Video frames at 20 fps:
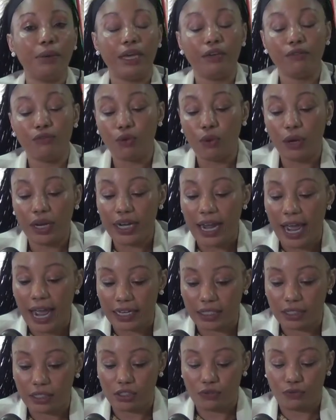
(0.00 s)
pay for and
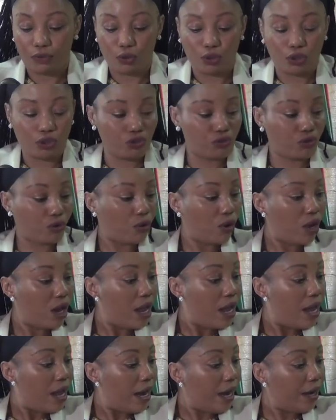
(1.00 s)
access voters' roll.
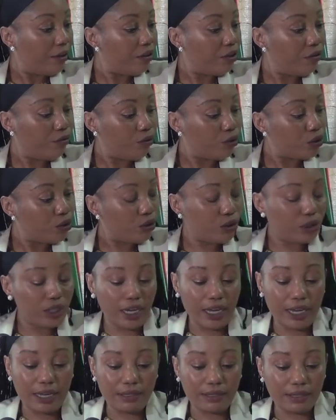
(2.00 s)
I think for
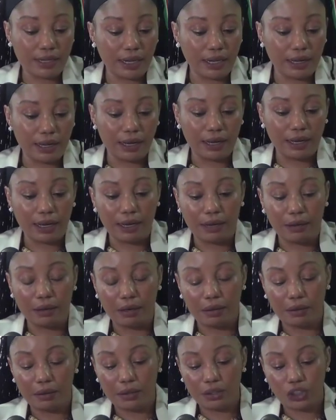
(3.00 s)
today's
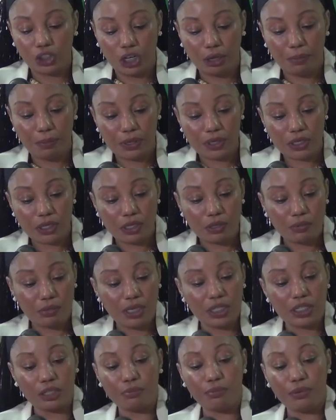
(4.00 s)
chairperson's
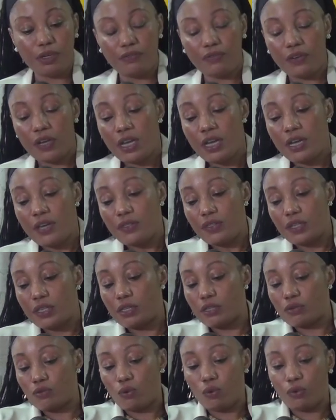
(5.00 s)
media brief,
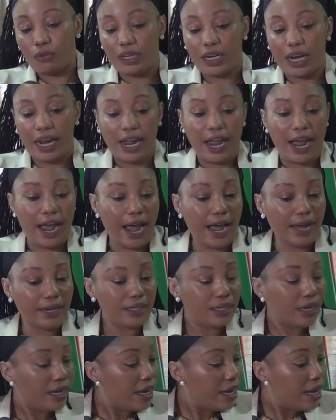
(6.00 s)
this is all that I had.